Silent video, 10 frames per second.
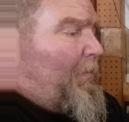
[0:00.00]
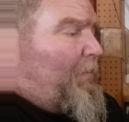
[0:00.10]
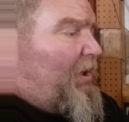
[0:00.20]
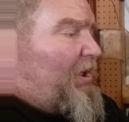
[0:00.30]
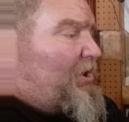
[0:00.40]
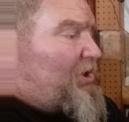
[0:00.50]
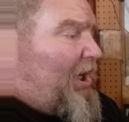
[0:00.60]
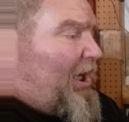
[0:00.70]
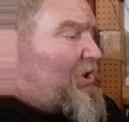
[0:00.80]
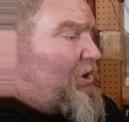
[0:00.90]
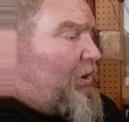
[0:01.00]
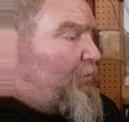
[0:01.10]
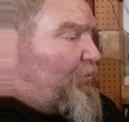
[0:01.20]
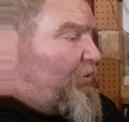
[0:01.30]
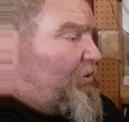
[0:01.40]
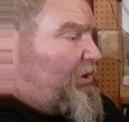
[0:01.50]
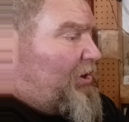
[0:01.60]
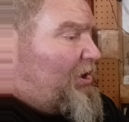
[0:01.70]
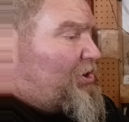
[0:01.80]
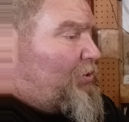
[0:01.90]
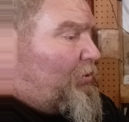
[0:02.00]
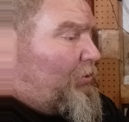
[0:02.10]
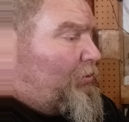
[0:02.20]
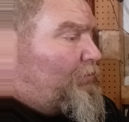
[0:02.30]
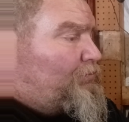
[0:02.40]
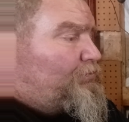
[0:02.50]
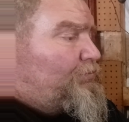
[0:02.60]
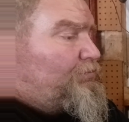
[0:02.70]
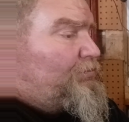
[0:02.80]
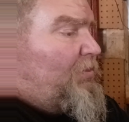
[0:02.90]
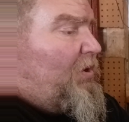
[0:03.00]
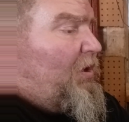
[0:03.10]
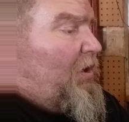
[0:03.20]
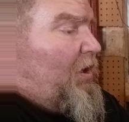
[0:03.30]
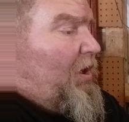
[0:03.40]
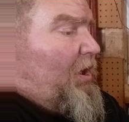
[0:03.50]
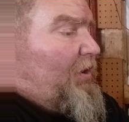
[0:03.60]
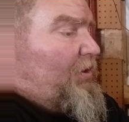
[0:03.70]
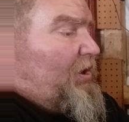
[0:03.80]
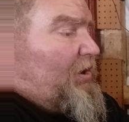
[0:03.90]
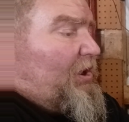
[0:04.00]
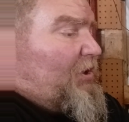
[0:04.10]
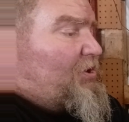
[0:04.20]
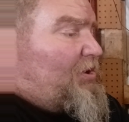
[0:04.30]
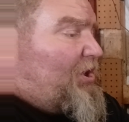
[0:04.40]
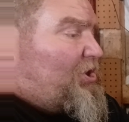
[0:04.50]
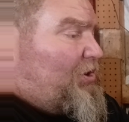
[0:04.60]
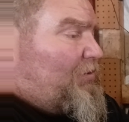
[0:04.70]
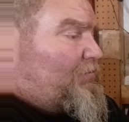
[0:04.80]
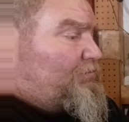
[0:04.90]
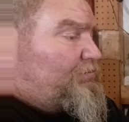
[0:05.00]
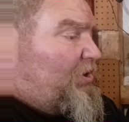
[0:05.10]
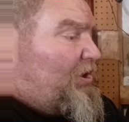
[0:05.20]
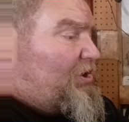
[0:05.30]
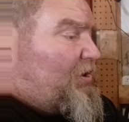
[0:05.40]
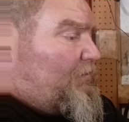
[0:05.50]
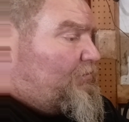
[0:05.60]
But it's actually a really nice tool. The gear selection is,